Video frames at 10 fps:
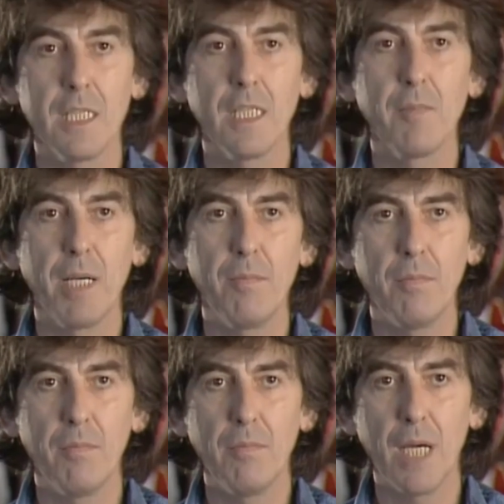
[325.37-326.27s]
thing about
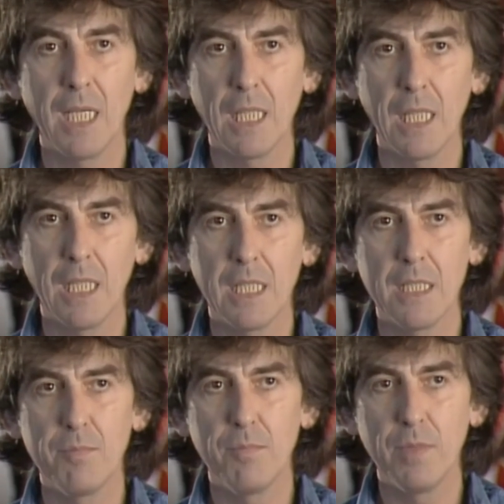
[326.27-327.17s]
Michael.
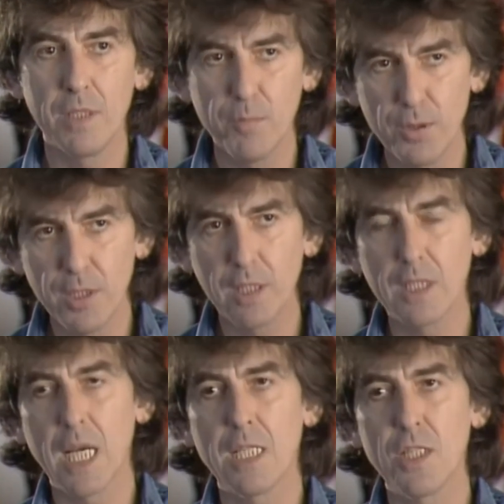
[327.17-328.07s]
His his musical
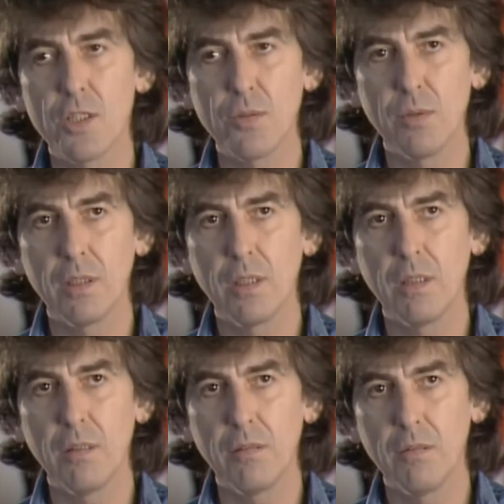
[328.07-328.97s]
tastes will
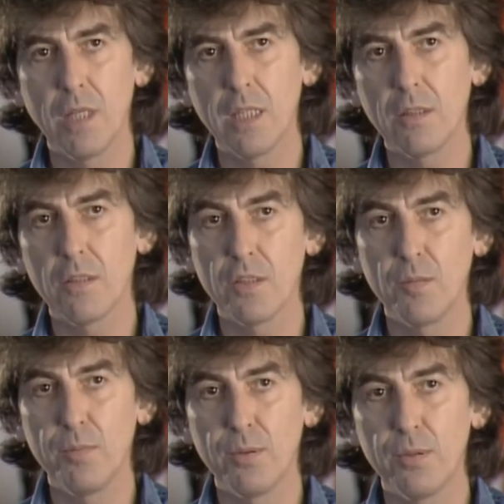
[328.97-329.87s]
go right across the
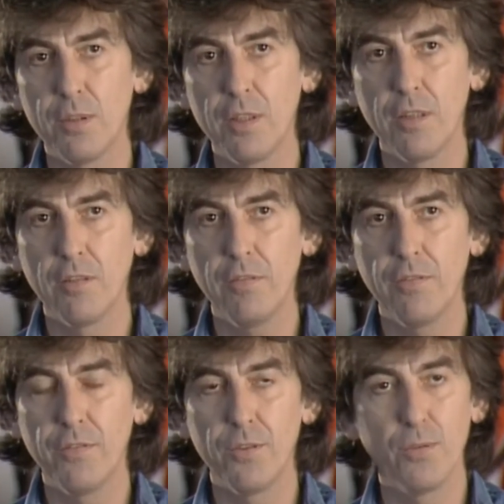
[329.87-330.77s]
board, you know,
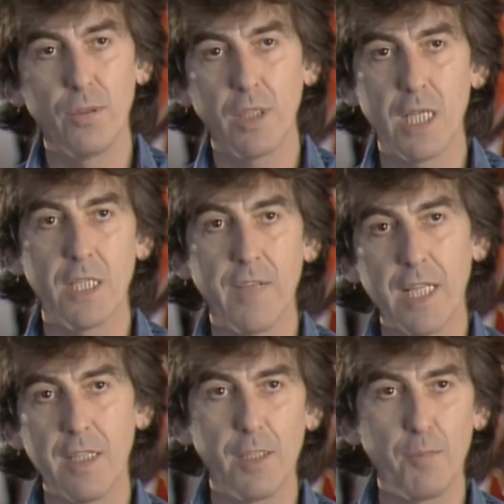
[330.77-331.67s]
through all kinds of
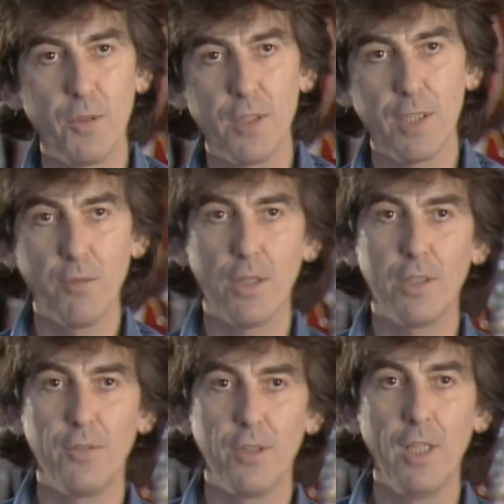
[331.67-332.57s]
ethnic music, rock
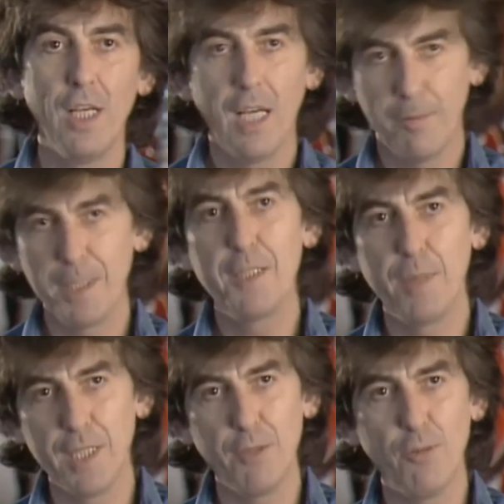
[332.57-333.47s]
and roll. I mean, he's
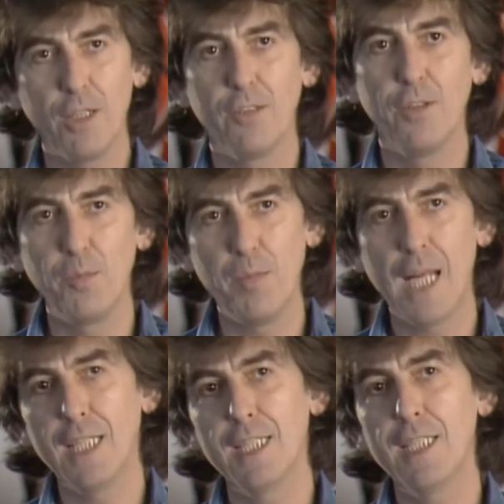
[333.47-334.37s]
been in rock and roll
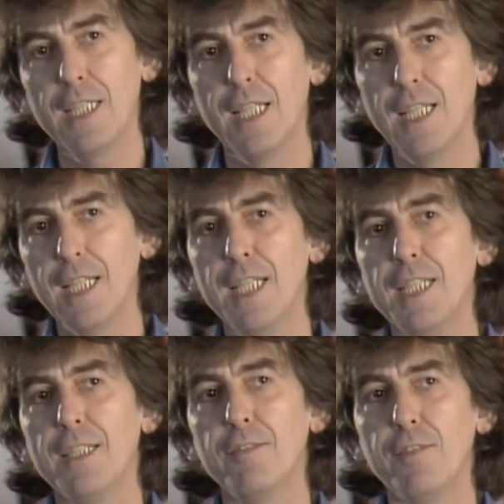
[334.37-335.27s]
bands. He
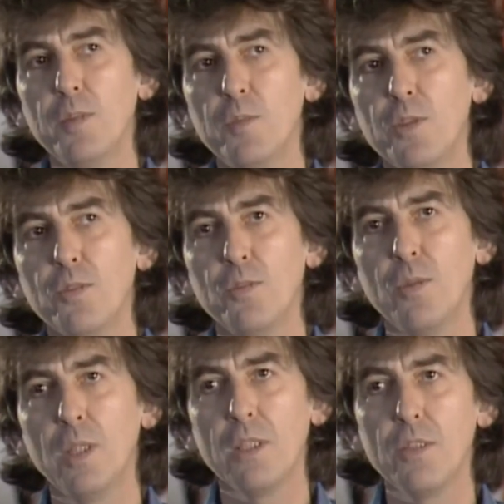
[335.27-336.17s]
did a film score
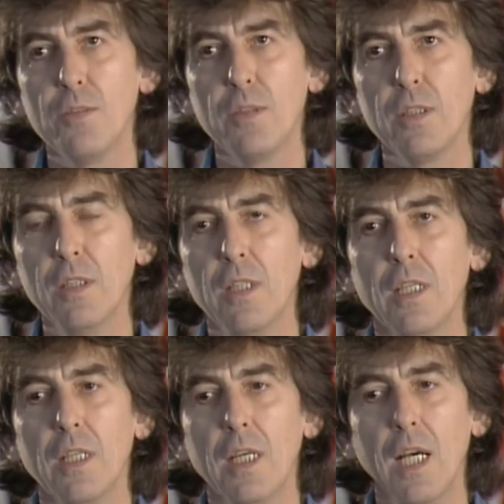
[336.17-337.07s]
once to a,
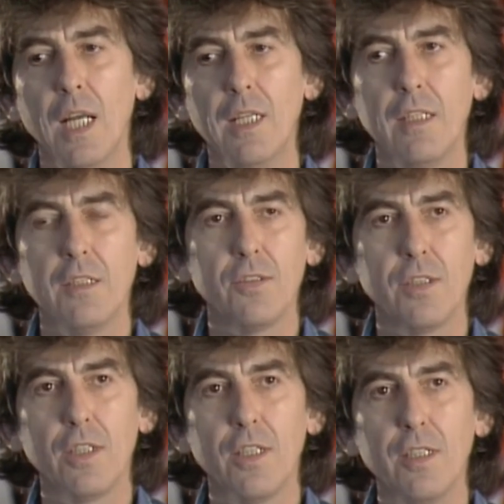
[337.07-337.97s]
a little sort
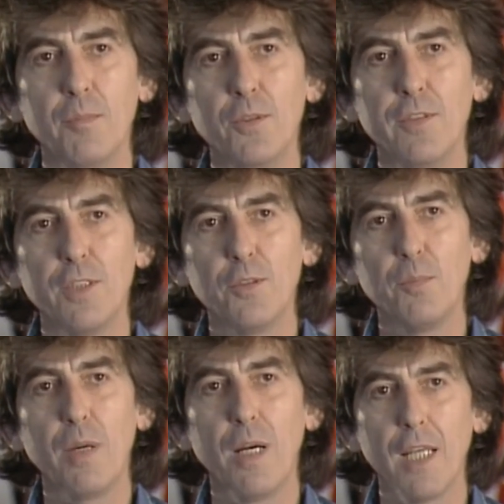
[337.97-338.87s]
of cult movie called
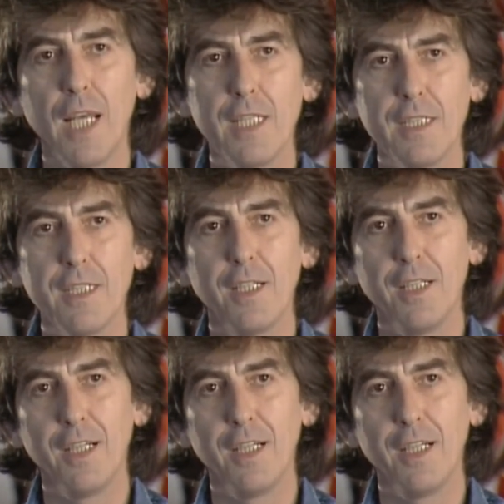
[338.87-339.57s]
Polyester,